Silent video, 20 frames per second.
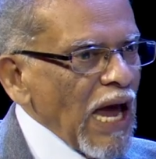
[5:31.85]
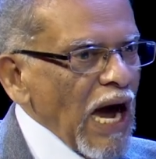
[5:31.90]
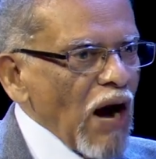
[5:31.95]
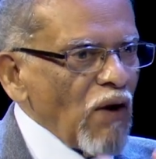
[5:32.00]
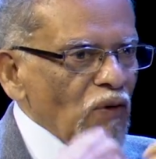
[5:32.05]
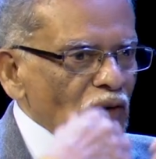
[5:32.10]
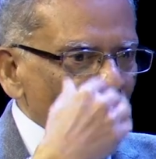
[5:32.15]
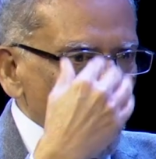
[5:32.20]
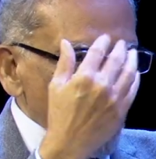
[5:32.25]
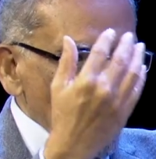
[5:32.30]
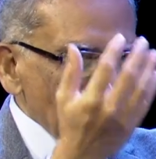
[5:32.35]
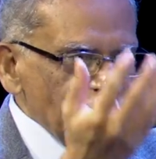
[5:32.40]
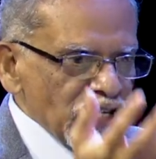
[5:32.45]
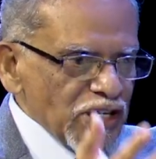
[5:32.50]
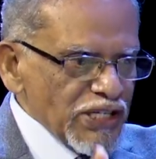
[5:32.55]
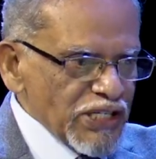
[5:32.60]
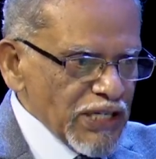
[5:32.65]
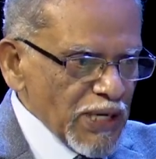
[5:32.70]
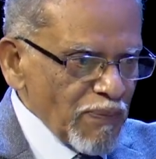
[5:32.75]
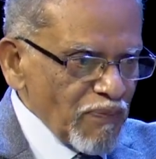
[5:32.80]
our
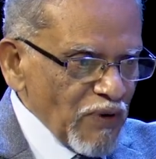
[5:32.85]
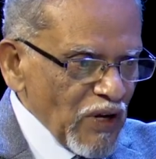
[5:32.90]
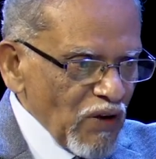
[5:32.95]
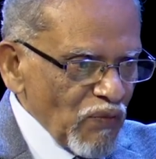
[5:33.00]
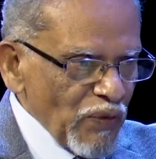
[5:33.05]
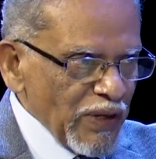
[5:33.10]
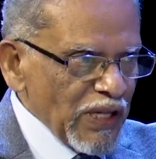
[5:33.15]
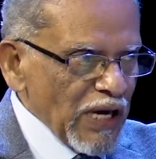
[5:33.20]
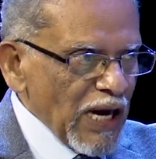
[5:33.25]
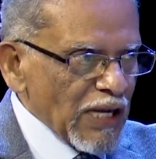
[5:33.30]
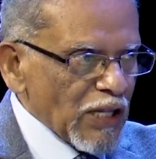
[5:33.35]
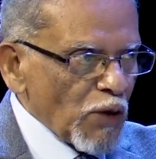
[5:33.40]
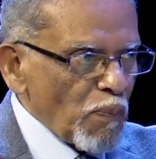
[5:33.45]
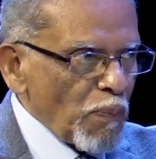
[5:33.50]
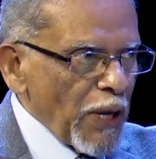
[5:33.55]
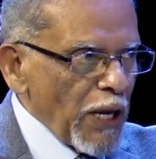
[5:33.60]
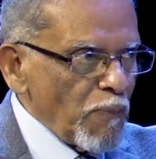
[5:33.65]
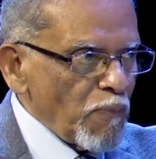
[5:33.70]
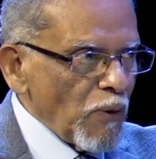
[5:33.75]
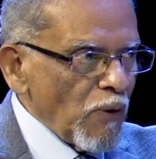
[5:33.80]
relationship with the other
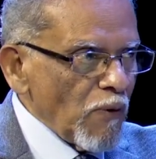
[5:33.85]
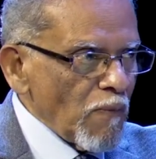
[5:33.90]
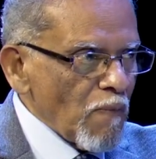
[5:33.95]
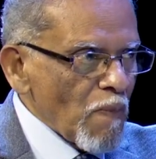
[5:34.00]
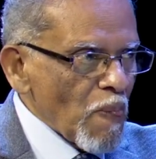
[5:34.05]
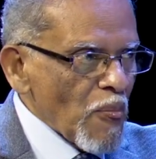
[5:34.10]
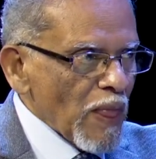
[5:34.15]
people